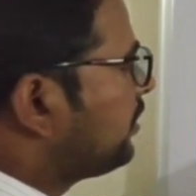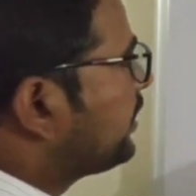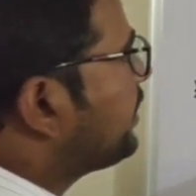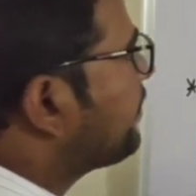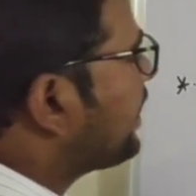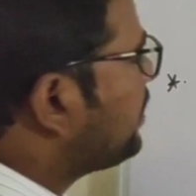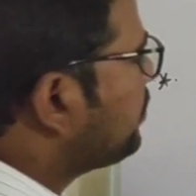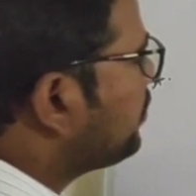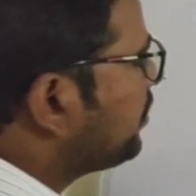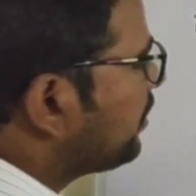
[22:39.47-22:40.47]
n
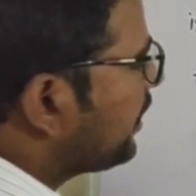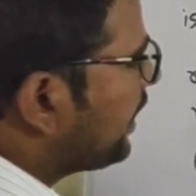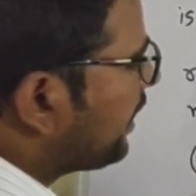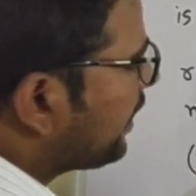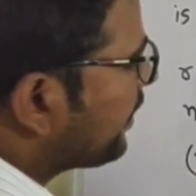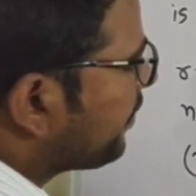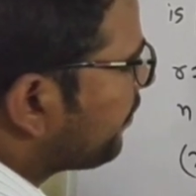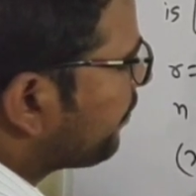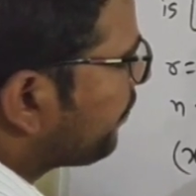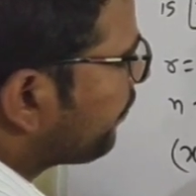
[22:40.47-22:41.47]
value
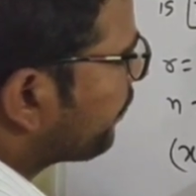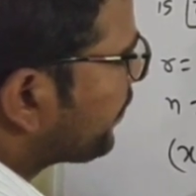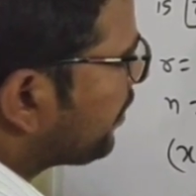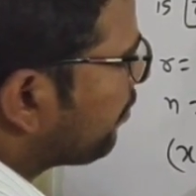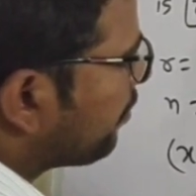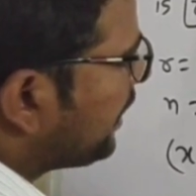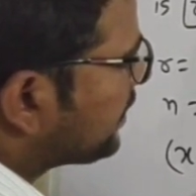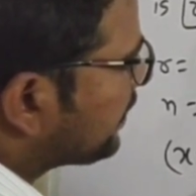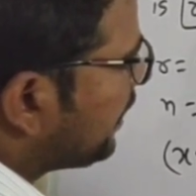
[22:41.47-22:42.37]
li plus